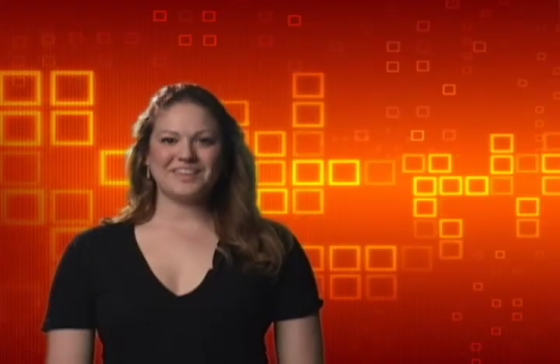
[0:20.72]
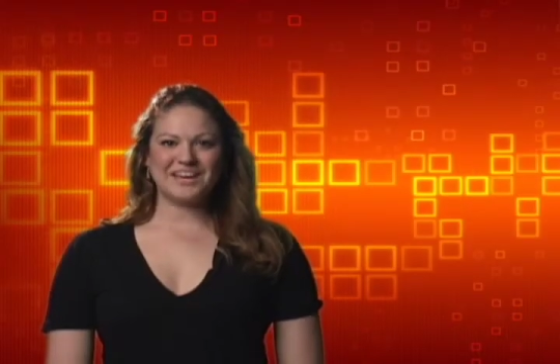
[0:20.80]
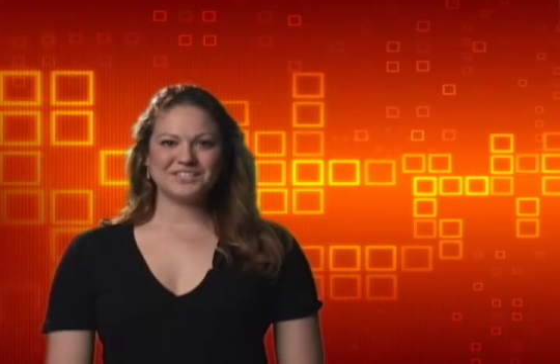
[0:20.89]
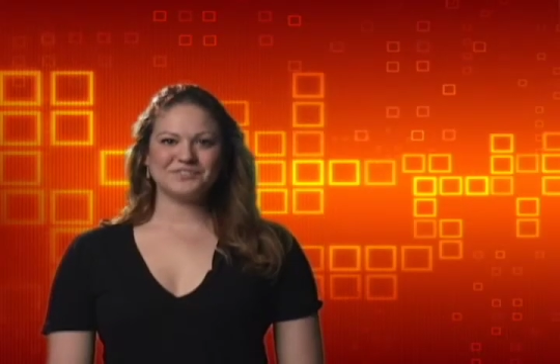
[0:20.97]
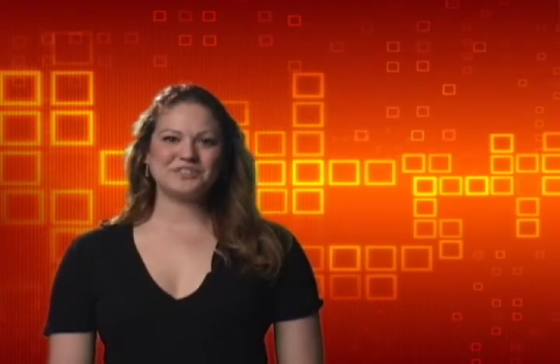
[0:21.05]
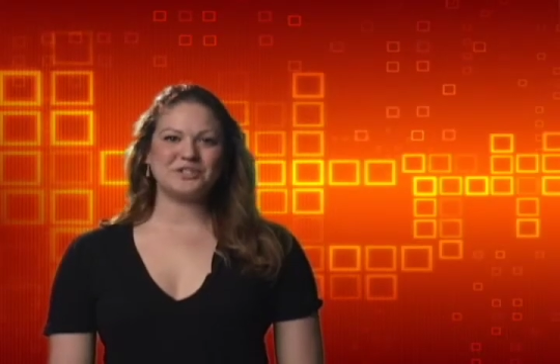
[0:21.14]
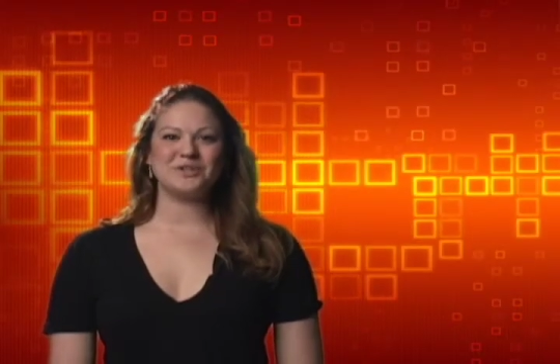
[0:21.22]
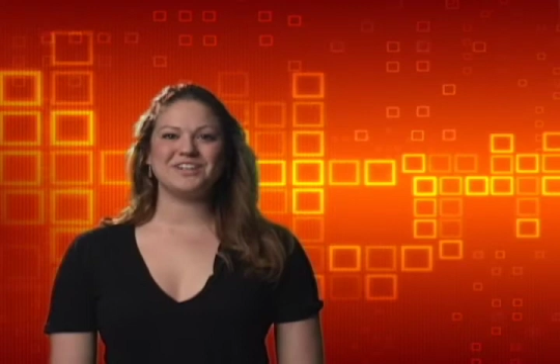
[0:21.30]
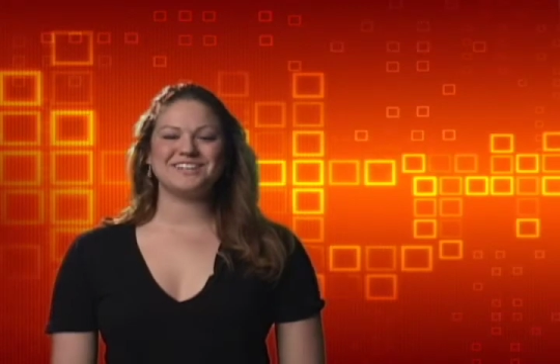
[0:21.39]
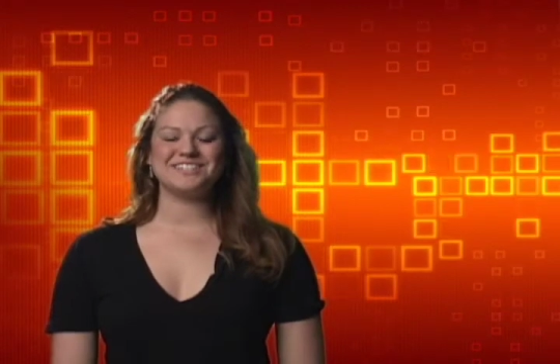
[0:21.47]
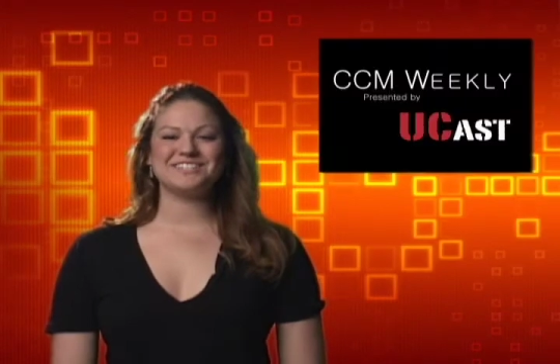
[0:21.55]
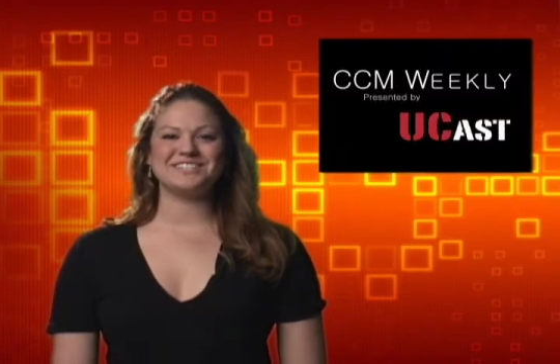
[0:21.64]
Thanks for tuning
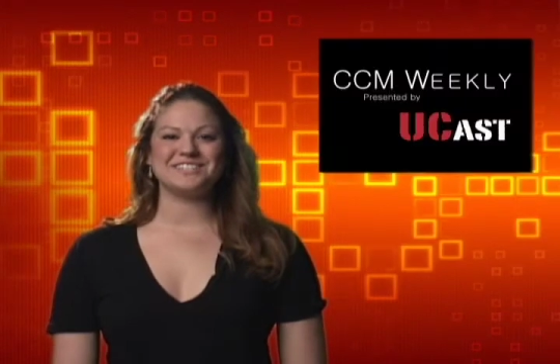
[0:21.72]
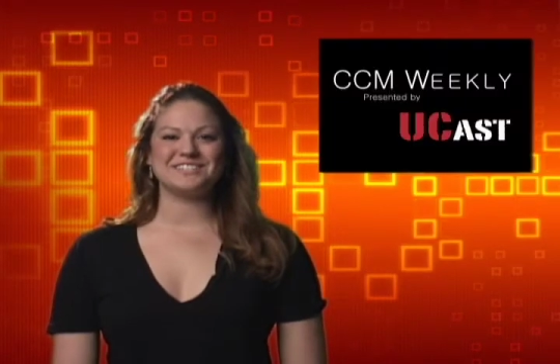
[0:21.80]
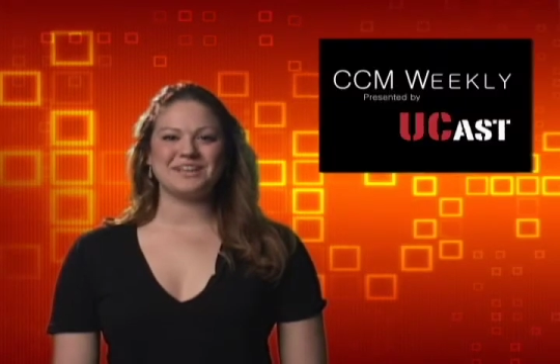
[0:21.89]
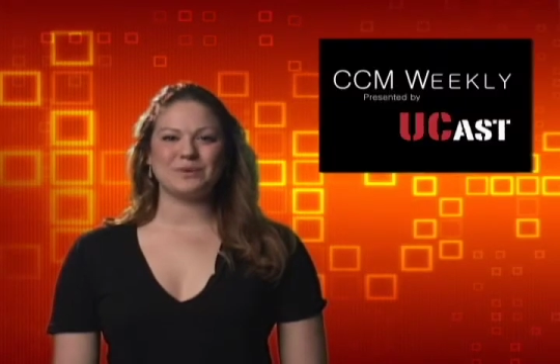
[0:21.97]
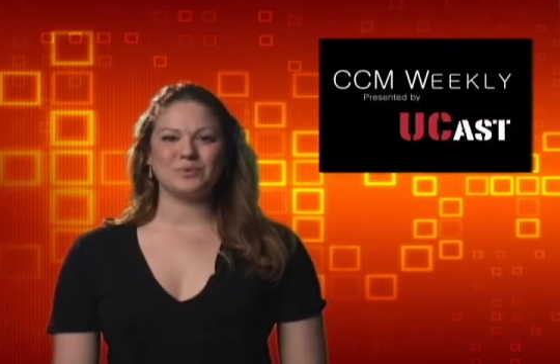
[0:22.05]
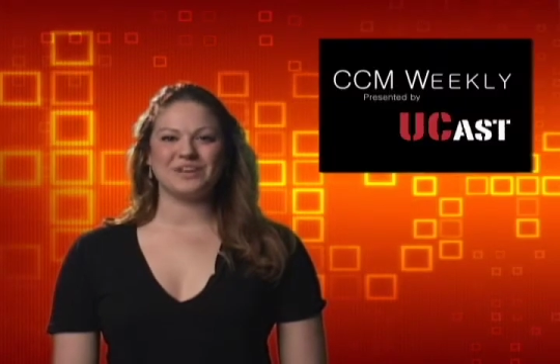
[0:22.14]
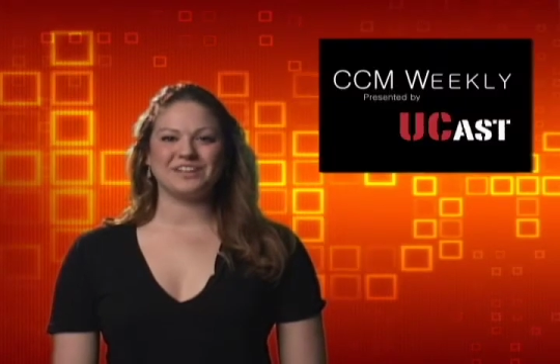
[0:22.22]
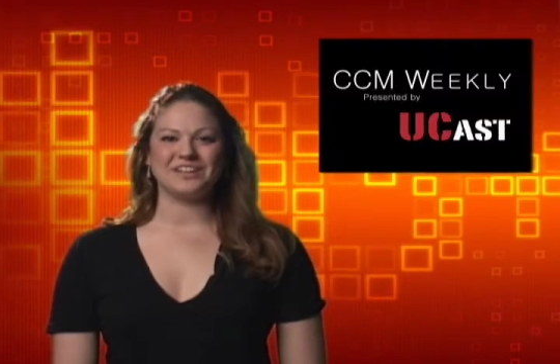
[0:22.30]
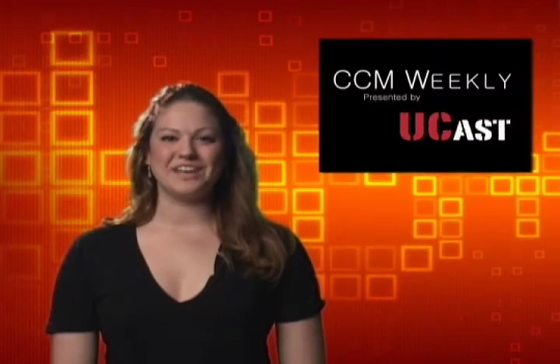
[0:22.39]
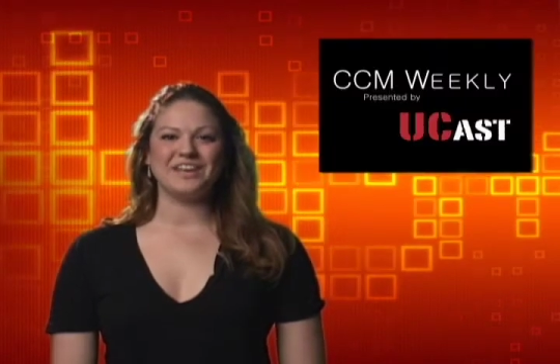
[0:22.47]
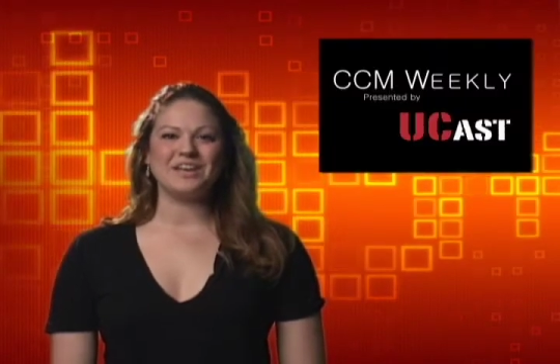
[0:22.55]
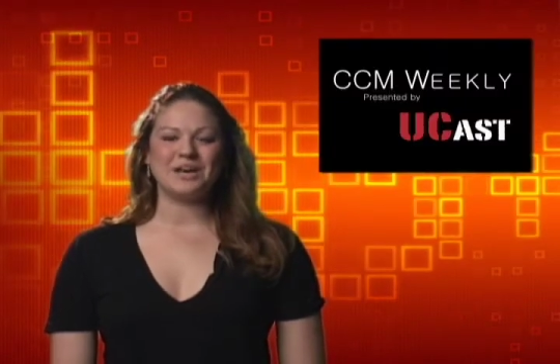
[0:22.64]
in to CCM Weekly,